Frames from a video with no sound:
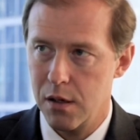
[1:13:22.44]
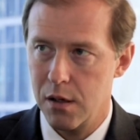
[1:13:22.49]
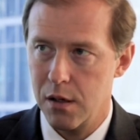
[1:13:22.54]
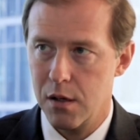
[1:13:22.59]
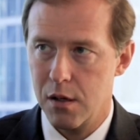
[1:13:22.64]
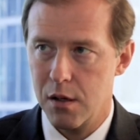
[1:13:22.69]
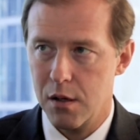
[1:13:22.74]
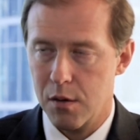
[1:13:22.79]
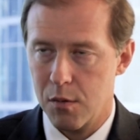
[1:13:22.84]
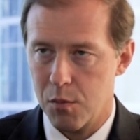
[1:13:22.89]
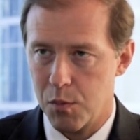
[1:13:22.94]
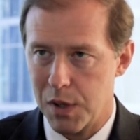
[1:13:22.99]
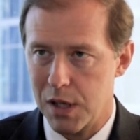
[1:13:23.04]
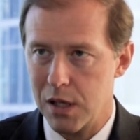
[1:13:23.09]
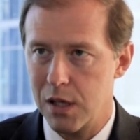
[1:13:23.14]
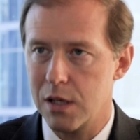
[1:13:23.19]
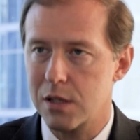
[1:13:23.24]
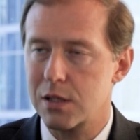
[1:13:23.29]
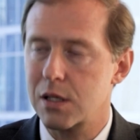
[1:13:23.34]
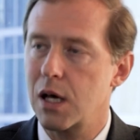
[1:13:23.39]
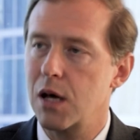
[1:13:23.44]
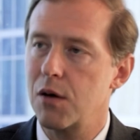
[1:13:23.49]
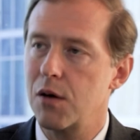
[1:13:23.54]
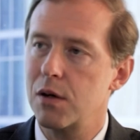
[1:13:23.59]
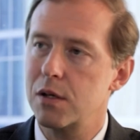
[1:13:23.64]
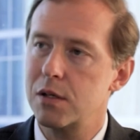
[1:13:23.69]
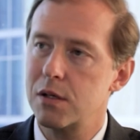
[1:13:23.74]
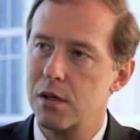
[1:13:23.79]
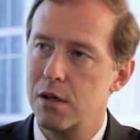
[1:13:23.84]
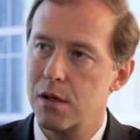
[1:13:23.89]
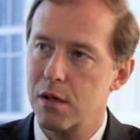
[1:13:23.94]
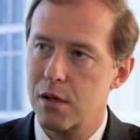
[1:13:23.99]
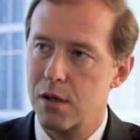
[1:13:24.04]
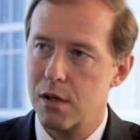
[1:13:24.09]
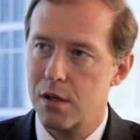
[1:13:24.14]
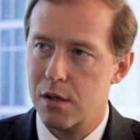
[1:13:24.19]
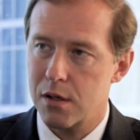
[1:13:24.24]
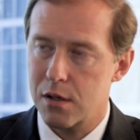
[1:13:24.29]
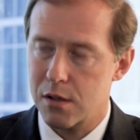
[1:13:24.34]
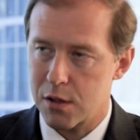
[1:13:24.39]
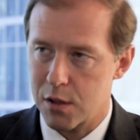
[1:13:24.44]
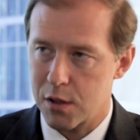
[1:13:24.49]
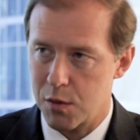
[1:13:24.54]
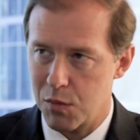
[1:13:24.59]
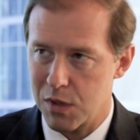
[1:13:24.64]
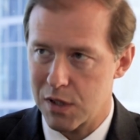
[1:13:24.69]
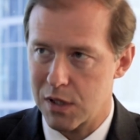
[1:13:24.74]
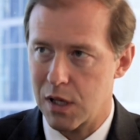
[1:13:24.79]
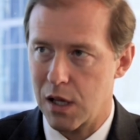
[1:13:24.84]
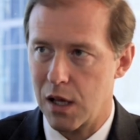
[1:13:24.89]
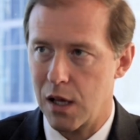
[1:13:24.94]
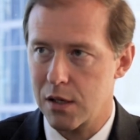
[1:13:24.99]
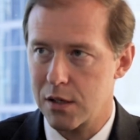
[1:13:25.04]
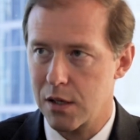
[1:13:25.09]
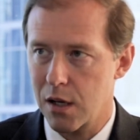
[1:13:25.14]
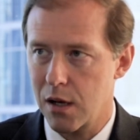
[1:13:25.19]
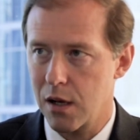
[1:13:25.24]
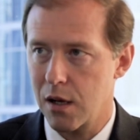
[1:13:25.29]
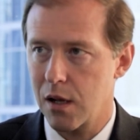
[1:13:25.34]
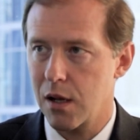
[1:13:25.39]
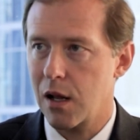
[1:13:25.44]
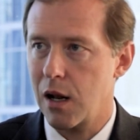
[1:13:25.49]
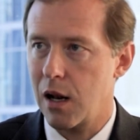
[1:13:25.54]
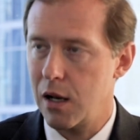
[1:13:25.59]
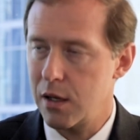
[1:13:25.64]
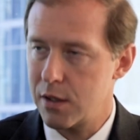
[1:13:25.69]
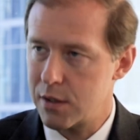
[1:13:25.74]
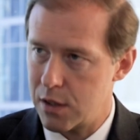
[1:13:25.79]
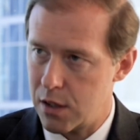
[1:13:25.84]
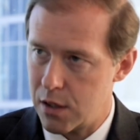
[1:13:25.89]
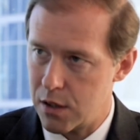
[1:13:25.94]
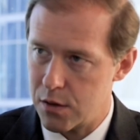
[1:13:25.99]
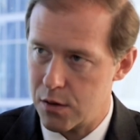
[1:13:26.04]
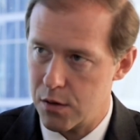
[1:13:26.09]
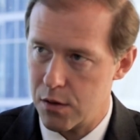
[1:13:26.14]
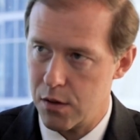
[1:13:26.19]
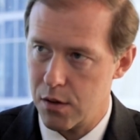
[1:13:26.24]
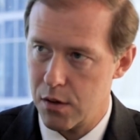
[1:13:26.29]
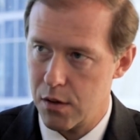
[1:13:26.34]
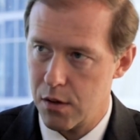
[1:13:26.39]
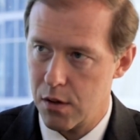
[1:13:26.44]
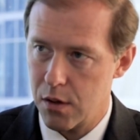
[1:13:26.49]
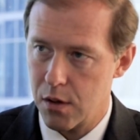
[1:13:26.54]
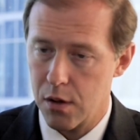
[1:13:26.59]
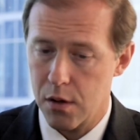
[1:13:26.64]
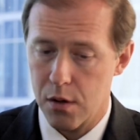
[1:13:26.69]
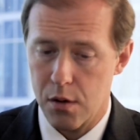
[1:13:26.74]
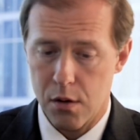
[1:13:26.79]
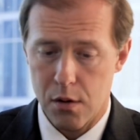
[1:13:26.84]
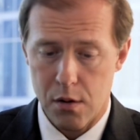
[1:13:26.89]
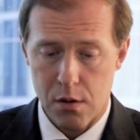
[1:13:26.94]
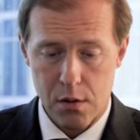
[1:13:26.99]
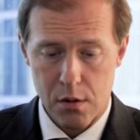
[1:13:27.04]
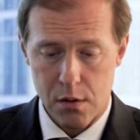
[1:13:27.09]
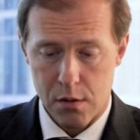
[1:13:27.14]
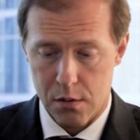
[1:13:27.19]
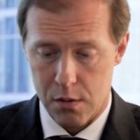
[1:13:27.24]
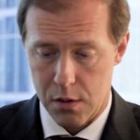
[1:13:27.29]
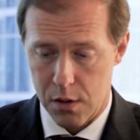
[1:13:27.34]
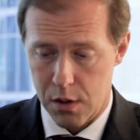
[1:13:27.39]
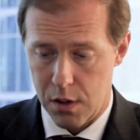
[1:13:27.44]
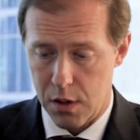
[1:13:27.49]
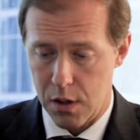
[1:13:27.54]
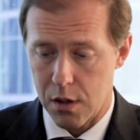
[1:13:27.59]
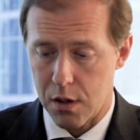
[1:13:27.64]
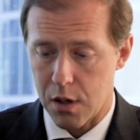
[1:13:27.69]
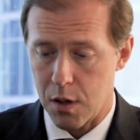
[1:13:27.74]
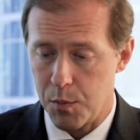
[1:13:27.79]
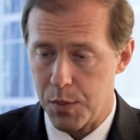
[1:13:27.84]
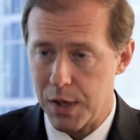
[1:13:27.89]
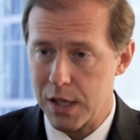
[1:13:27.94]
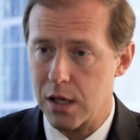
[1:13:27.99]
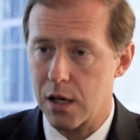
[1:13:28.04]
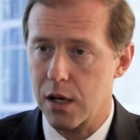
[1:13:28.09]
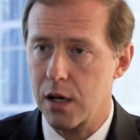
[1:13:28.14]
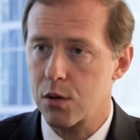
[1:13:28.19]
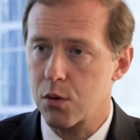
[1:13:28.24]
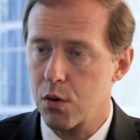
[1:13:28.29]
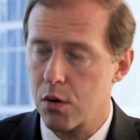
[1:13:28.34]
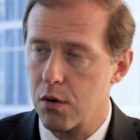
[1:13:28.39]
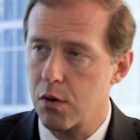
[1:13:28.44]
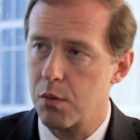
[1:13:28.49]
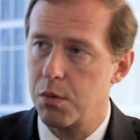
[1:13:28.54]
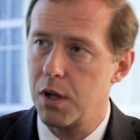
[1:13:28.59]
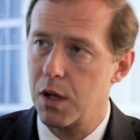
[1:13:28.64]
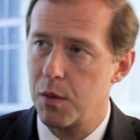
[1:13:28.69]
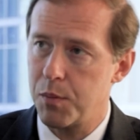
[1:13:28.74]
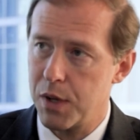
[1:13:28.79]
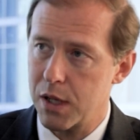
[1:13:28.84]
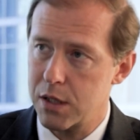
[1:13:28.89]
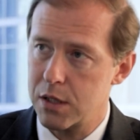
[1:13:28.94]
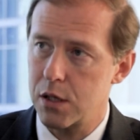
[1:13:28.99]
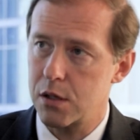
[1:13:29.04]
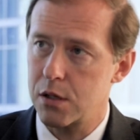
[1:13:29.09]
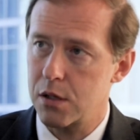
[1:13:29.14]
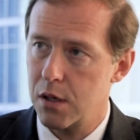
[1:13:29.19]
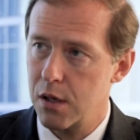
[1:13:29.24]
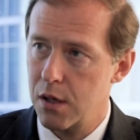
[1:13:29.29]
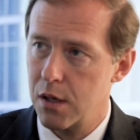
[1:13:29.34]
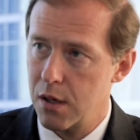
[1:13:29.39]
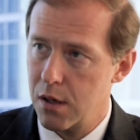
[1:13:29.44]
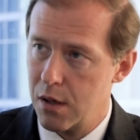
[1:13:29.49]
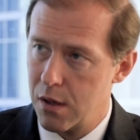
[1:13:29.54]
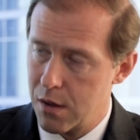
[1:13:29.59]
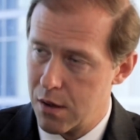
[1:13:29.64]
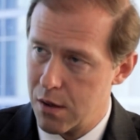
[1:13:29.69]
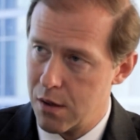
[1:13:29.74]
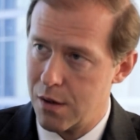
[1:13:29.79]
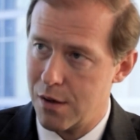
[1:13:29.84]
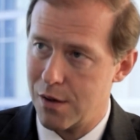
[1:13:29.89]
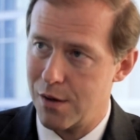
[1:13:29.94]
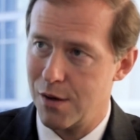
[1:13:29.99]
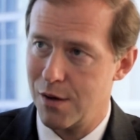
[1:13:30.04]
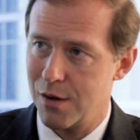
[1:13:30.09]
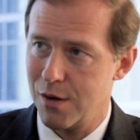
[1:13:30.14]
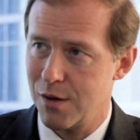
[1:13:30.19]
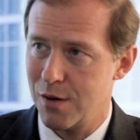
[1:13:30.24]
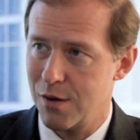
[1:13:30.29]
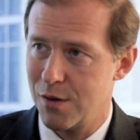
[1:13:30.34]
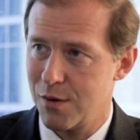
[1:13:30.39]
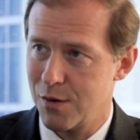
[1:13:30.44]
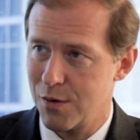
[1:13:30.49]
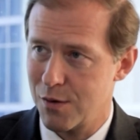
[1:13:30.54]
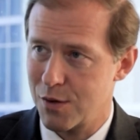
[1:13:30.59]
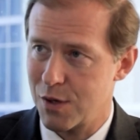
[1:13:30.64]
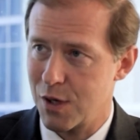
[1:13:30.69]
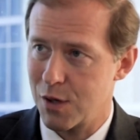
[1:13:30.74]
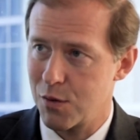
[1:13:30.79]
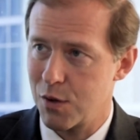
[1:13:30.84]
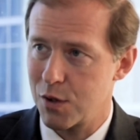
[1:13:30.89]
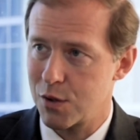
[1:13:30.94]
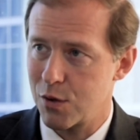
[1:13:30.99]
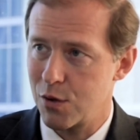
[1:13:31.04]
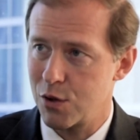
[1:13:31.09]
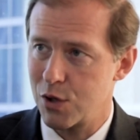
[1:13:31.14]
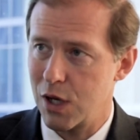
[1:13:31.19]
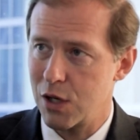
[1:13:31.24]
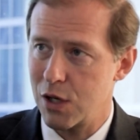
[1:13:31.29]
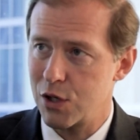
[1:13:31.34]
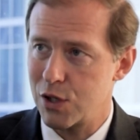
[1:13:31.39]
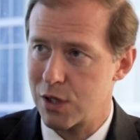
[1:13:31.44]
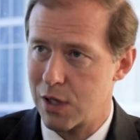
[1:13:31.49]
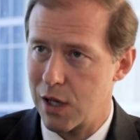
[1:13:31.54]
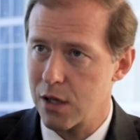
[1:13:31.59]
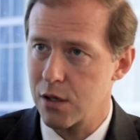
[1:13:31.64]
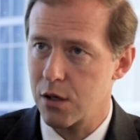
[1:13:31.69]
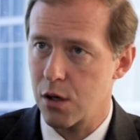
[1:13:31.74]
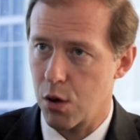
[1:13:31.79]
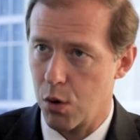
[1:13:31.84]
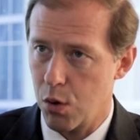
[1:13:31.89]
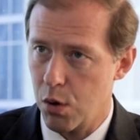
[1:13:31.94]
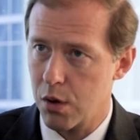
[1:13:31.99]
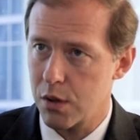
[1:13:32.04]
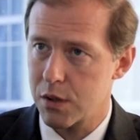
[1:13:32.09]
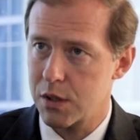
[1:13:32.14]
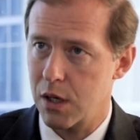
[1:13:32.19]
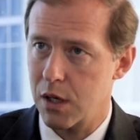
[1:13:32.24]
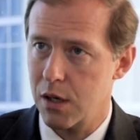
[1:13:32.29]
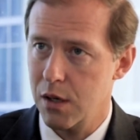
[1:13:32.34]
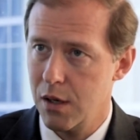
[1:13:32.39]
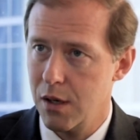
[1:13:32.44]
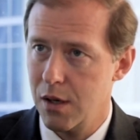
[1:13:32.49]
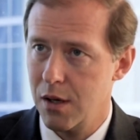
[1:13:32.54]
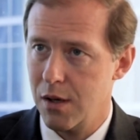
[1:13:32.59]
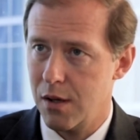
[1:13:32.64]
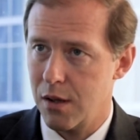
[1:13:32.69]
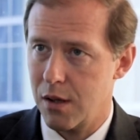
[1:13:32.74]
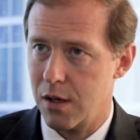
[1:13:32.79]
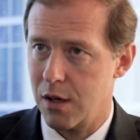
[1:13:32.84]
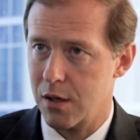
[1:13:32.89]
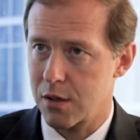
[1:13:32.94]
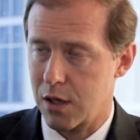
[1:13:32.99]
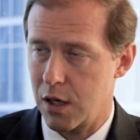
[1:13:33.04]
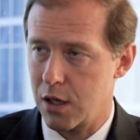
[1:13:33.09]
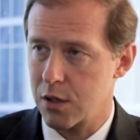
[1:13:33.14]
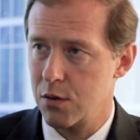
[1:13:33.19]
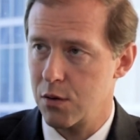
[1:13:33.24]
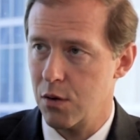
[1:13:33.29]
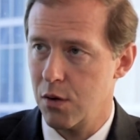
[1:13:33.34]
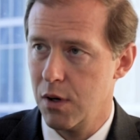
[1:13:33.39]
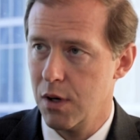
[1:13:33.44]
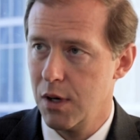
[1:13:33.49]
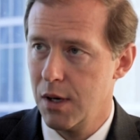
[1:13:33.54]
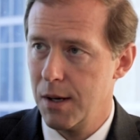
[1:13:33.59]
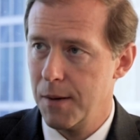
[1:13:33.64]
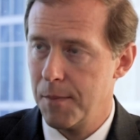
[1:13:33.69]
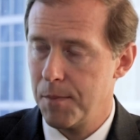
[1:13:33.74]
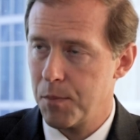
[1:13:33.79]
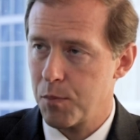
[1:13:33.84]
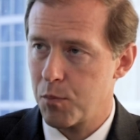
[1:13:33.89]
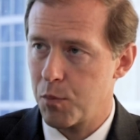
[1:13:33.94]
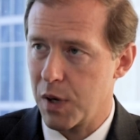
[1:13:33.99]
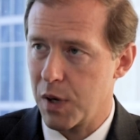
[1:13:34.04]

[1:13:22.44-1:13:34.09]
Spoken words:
foreign pharmaceutical company, and I asked them to share their license with us. And the Russian firm was ready to pay the royalties